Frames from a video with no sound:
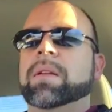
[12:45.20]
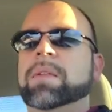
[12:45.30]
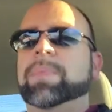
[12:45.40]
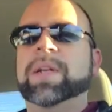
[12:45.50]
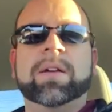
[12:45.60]

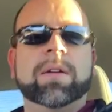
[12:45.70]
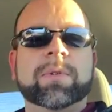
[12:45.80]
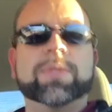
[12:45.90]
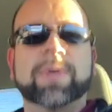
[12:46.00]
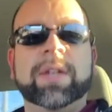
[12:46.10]
depending on
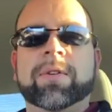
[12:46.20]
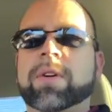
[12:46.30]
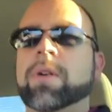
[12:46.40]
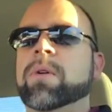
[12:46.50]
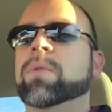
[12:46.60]
which way you
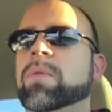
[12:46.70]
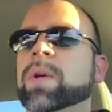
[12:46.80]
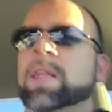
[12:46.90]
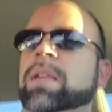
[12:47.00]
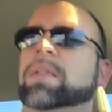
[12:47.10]
go
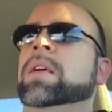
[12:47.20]
with it.